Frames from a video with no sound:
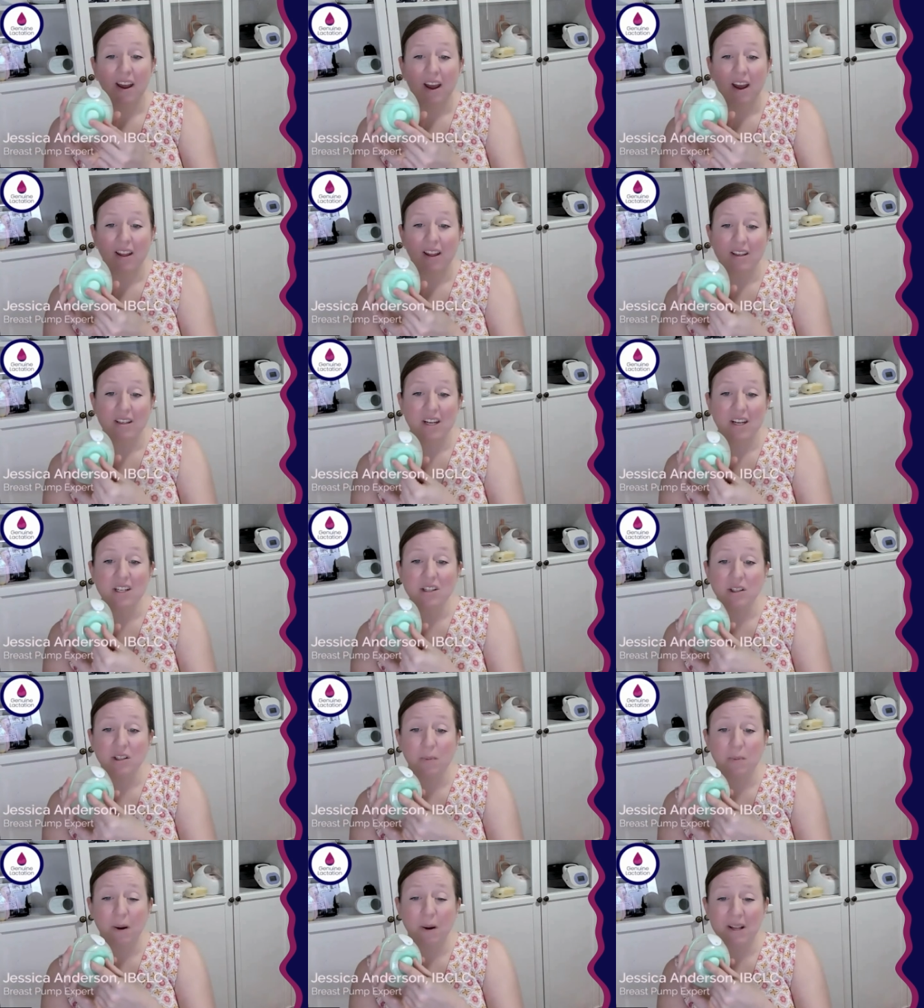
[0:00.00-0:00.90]
And the
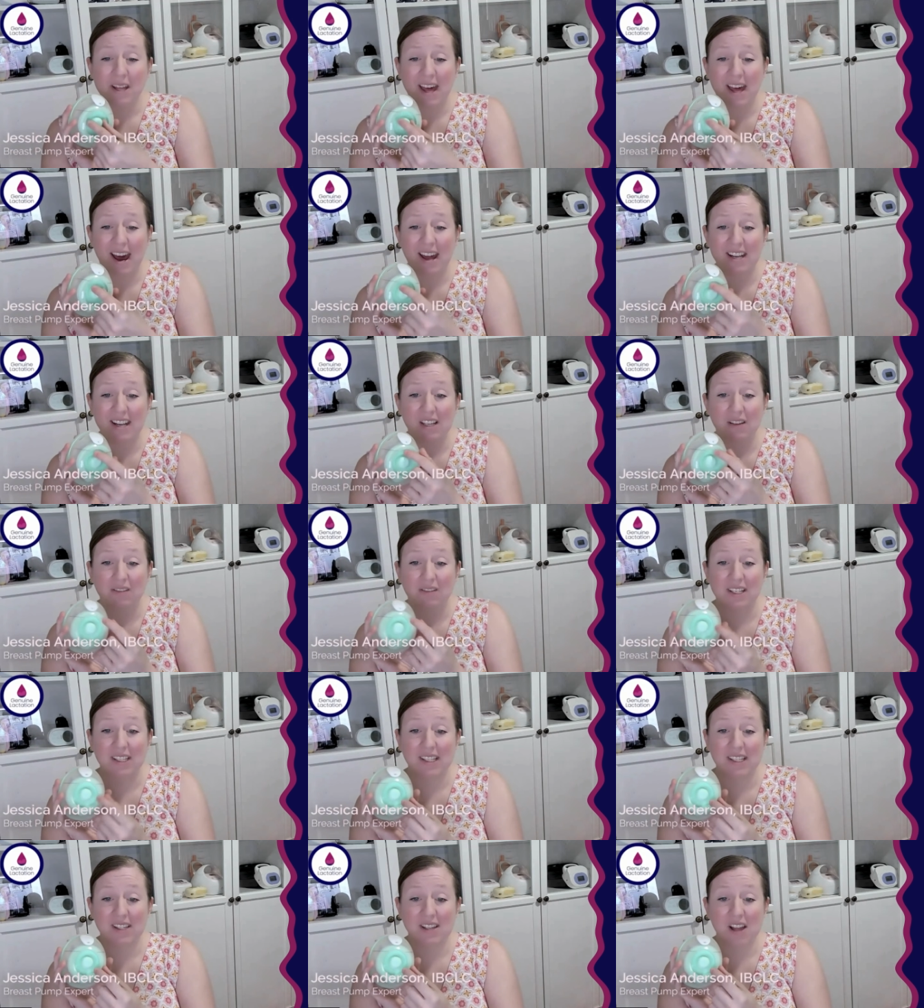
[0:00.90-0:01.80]
dangerous part of that is if
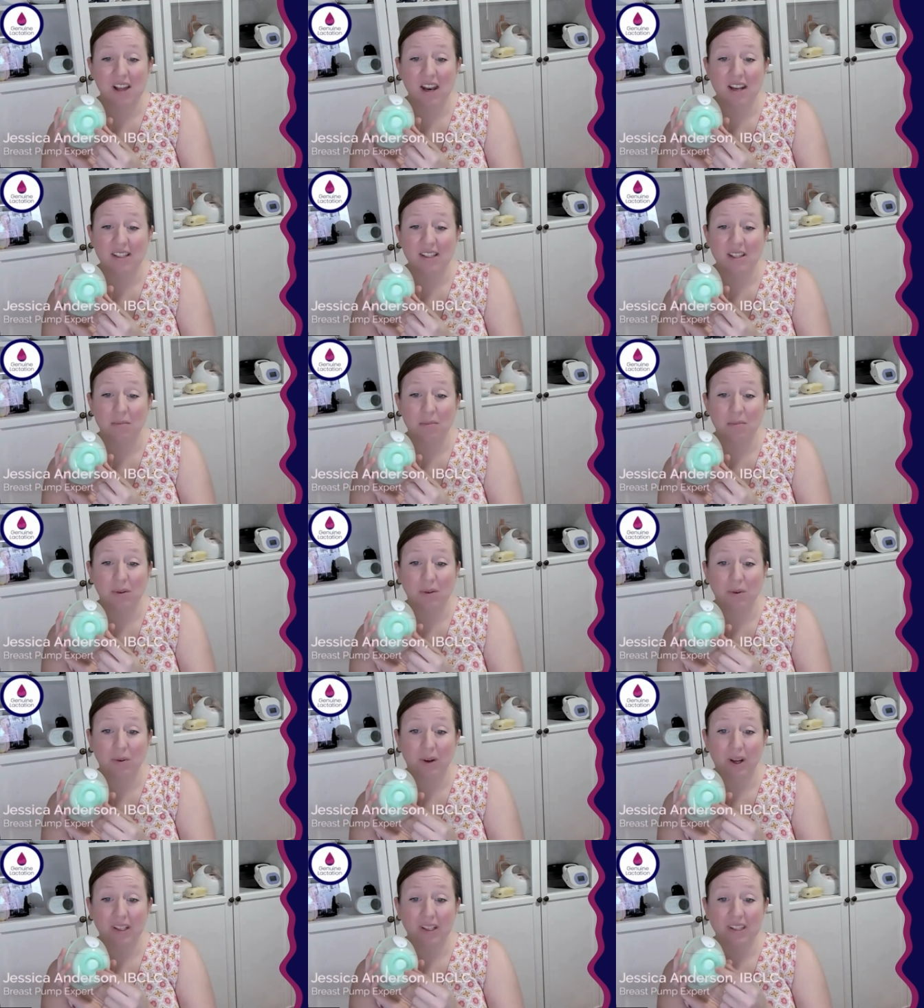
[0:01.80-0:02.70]
this is not assembled
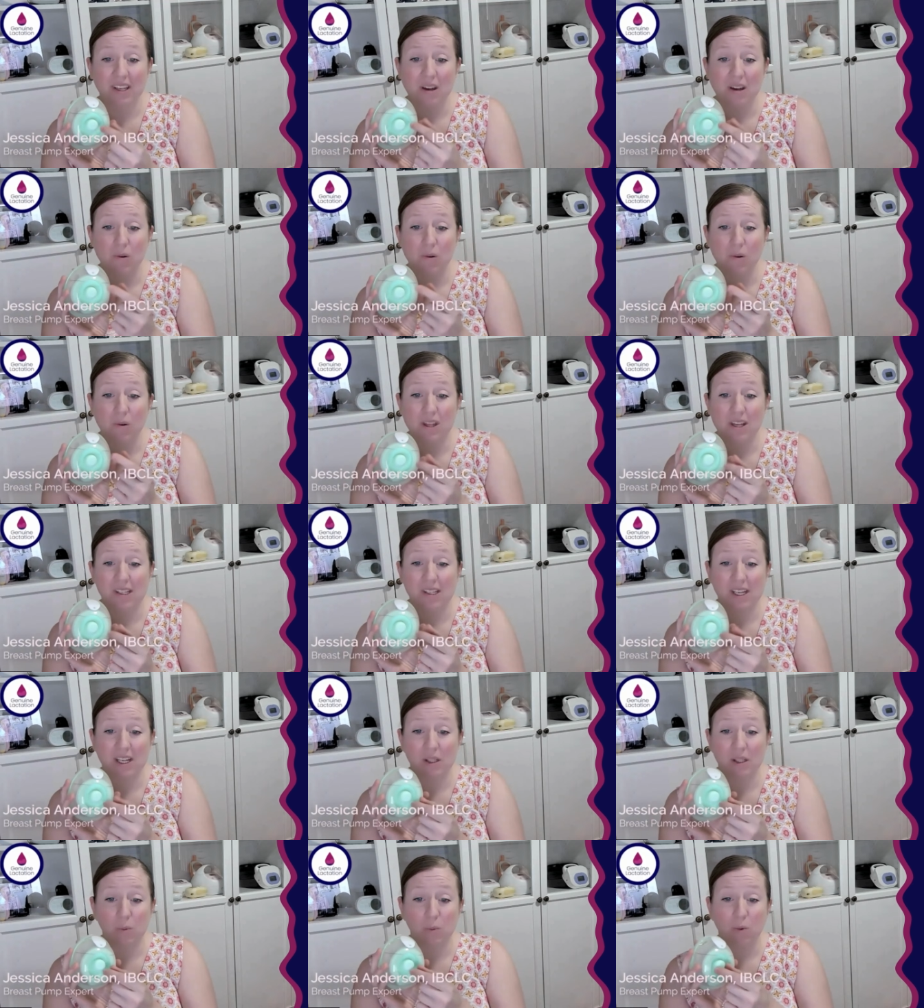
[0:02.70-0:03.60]
correctly or this
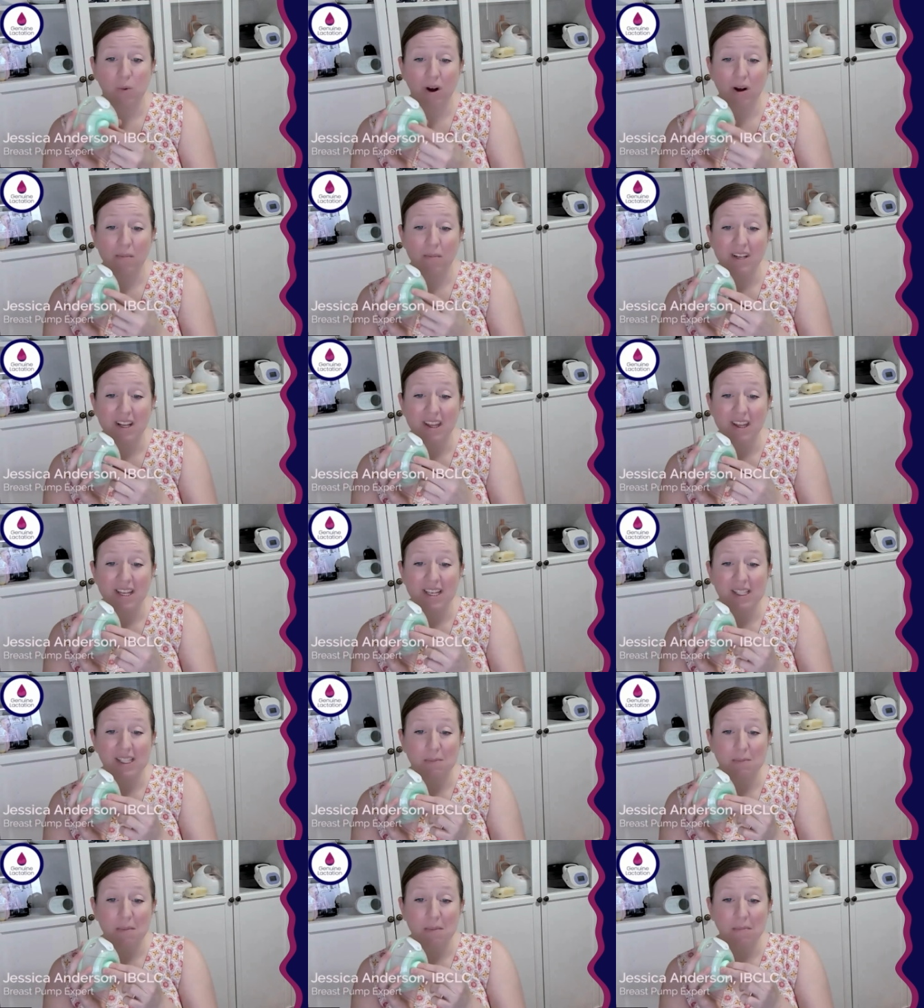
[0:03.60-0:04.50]
gets warped,
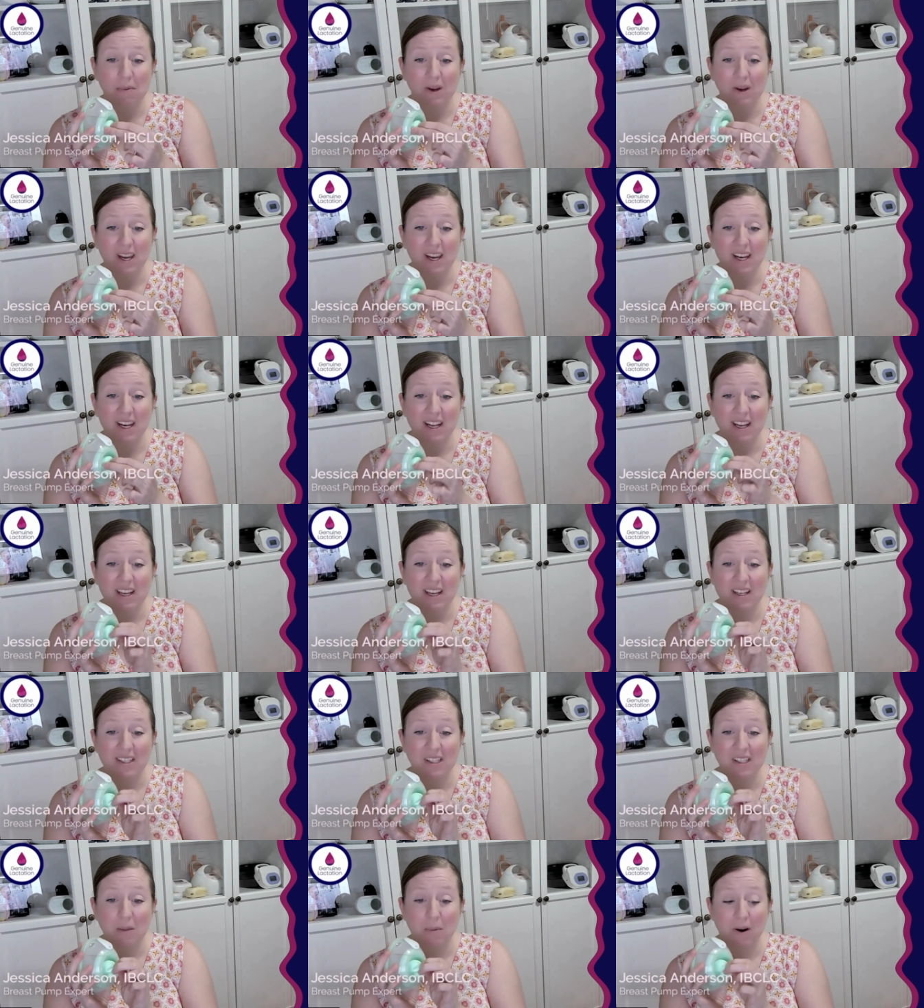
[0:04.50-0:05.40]
this membrane
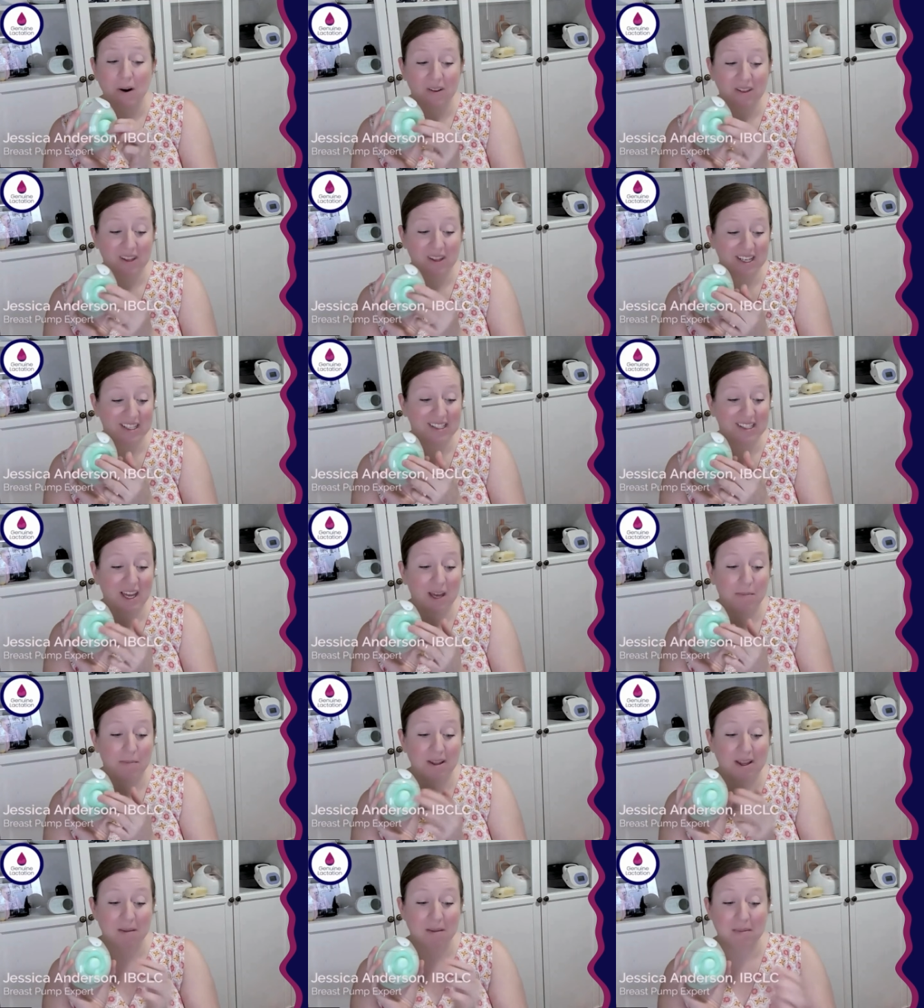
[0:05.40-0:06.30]
is the part that is
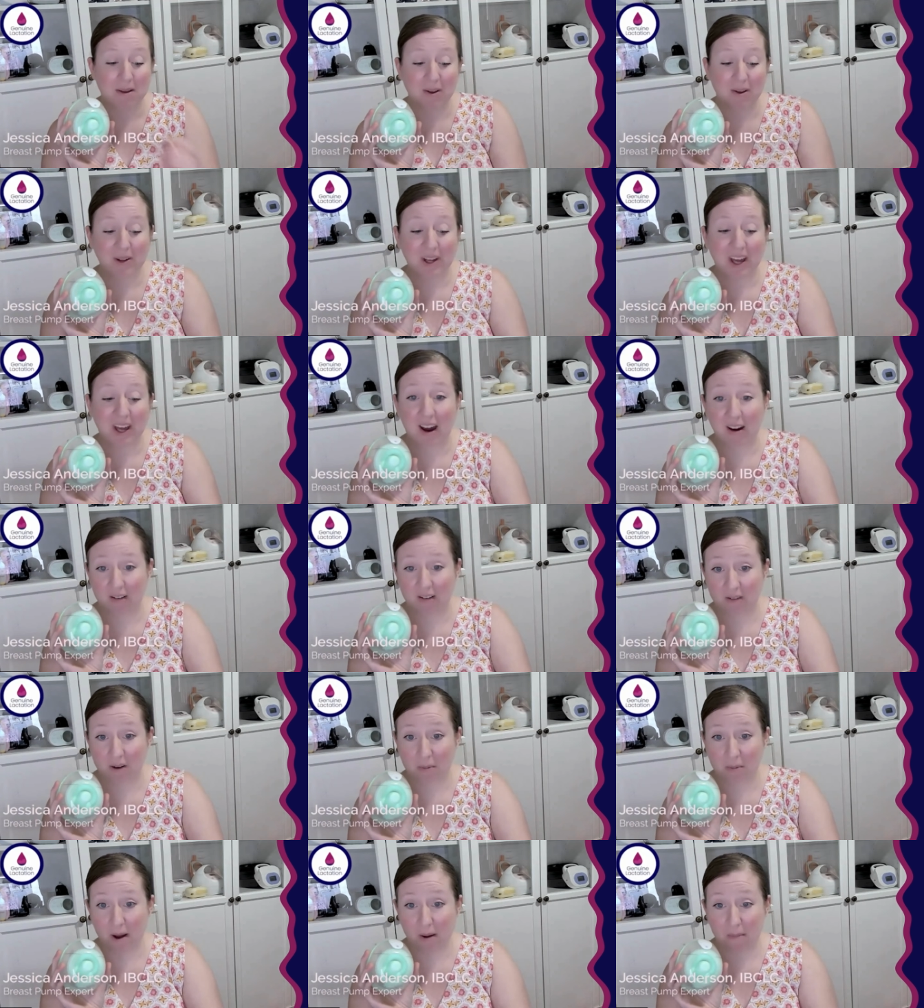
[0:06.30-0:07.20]
keeping the milk out of
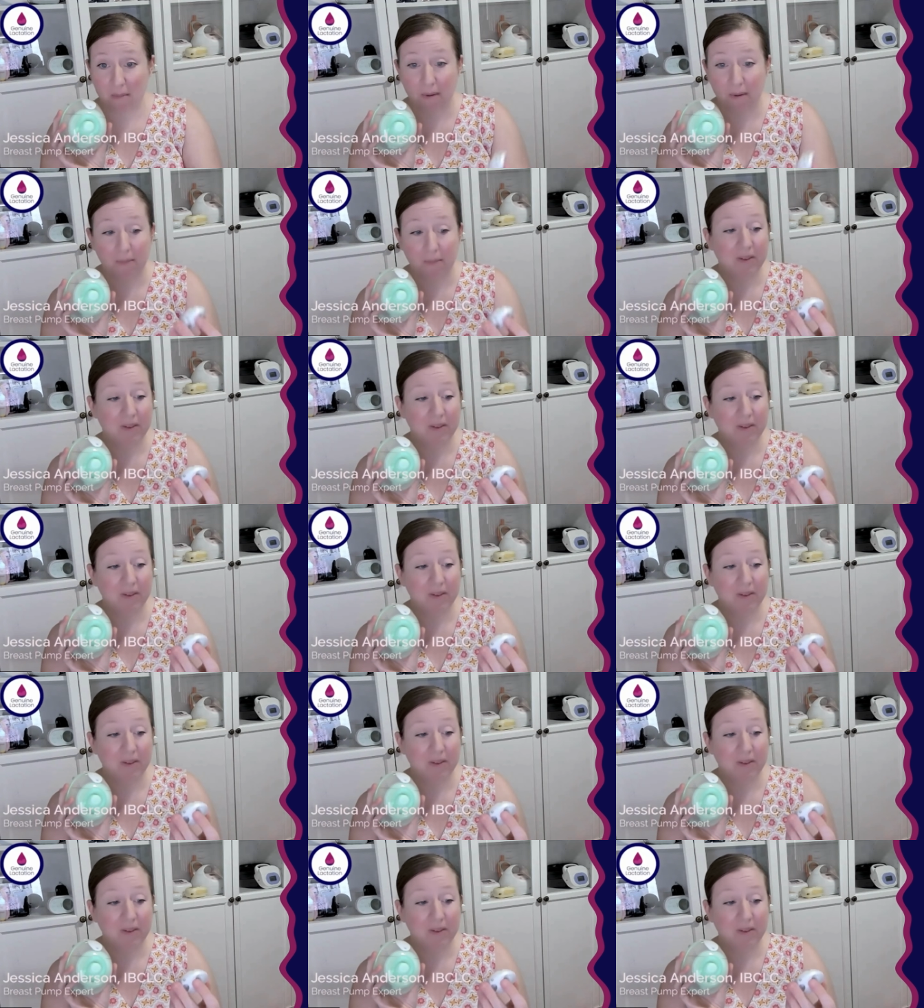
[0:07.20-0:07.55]
your pump.